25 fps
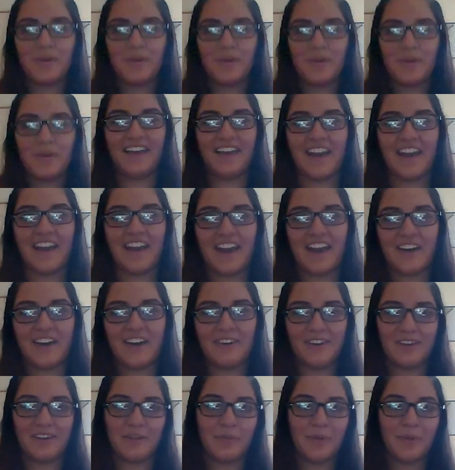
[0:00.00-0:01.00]
out and
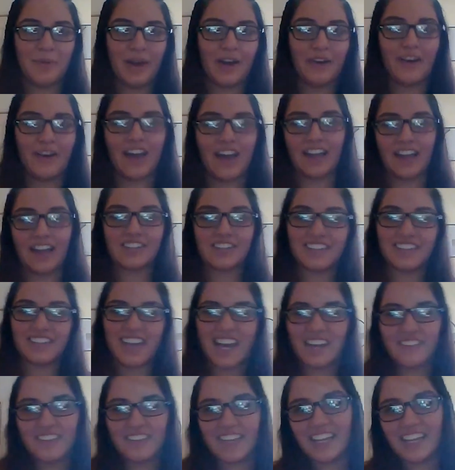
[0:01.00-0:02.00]
about actually
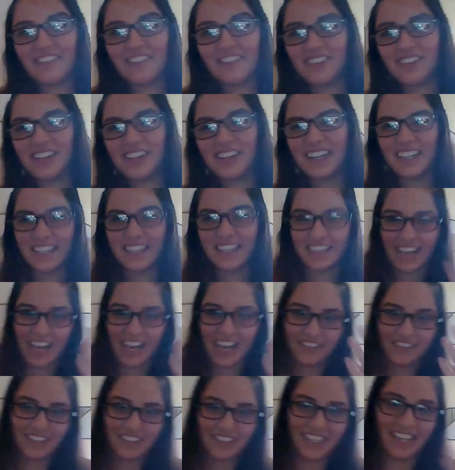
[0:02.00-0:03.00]
advocating for it and
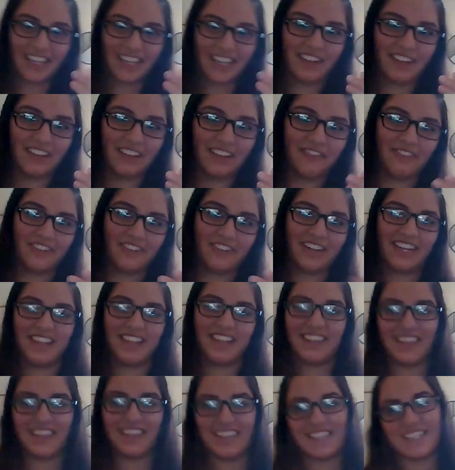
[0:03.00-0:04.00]
advocating for it
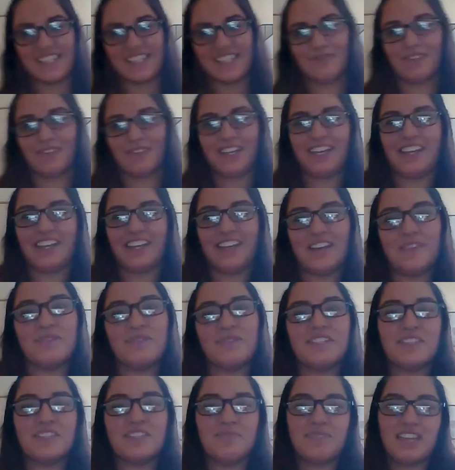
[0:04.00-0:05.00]
this way. It
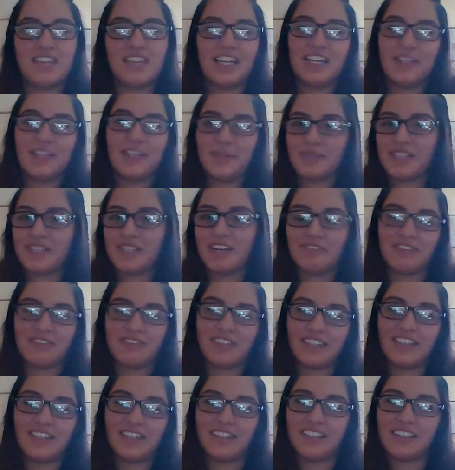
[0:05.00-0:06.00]
was something new,
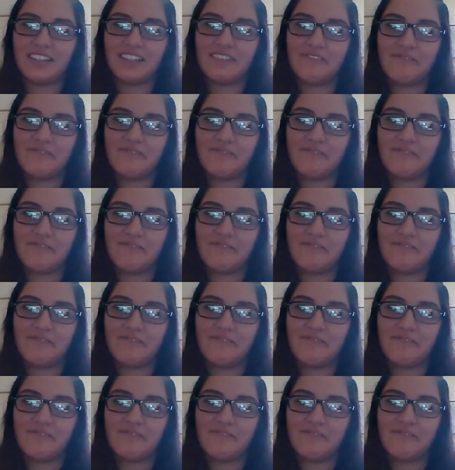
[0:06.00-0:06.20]
definitely.